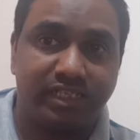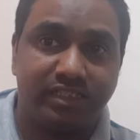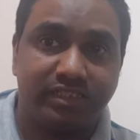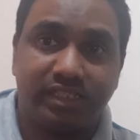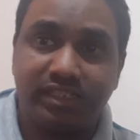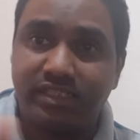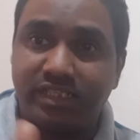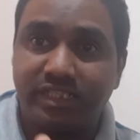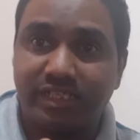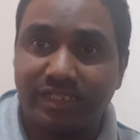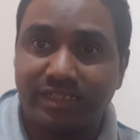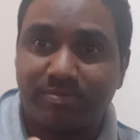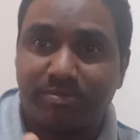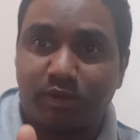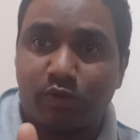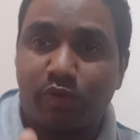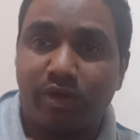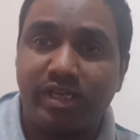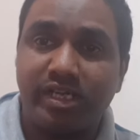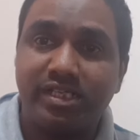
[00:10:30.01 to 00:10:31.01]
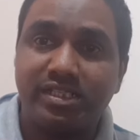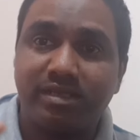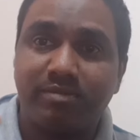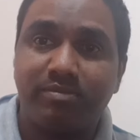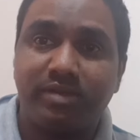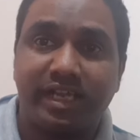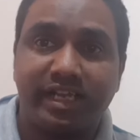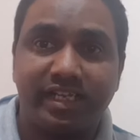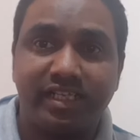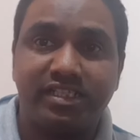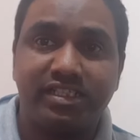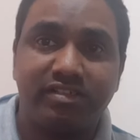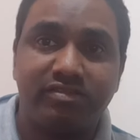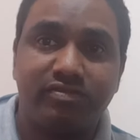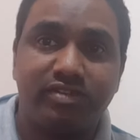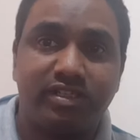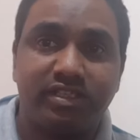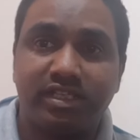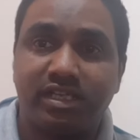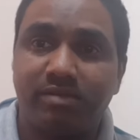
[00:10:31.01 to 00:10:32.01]
Thus, it has provided some direction
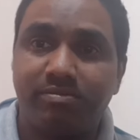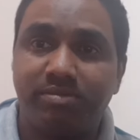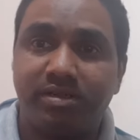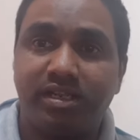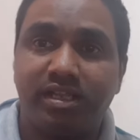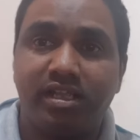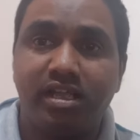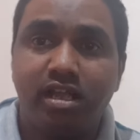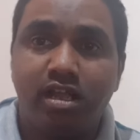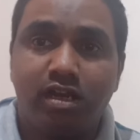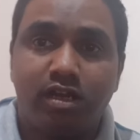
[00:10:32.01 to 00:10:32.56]
for the company.